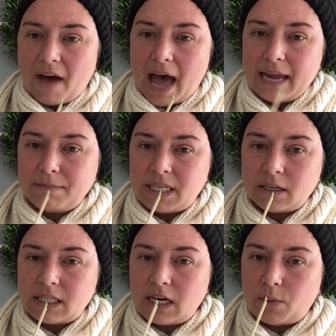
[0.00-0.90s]
I am
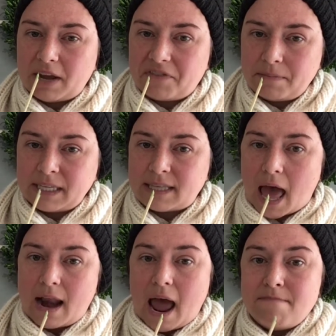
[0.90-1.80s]
tilted away from the
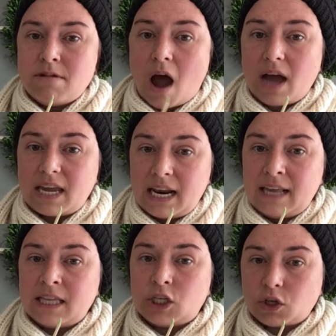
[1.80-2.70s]
sun, I'm not getting
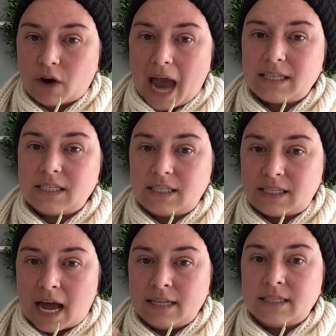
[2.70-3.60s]
the direct
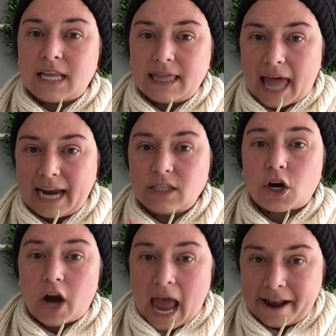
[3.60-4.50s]
sun's light
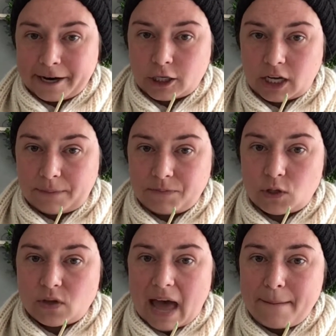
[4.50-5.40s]
or energy.
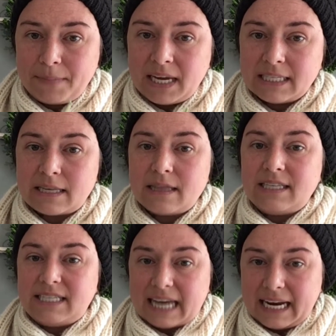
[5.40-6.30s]
So that means
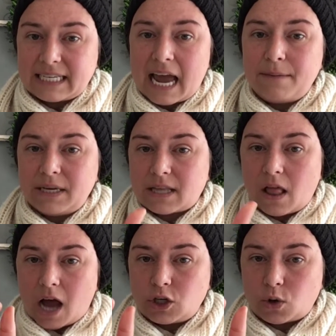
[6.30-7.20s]
daytime is a
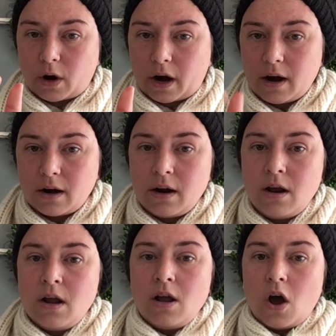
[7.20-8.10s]
lot shorter,
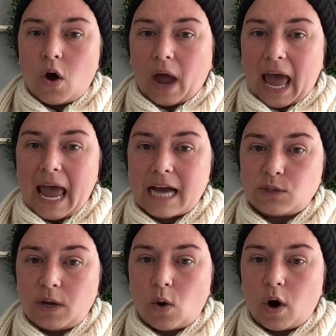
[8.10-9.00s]
okay, as
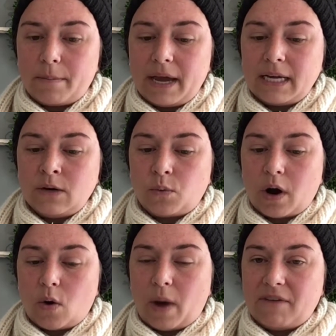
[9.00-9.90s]
we orbit and we're
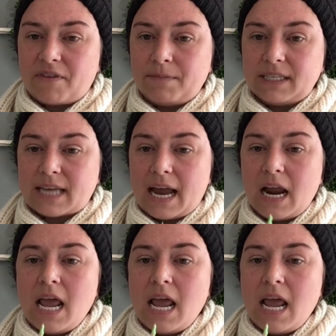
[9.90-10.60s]
away from the sun.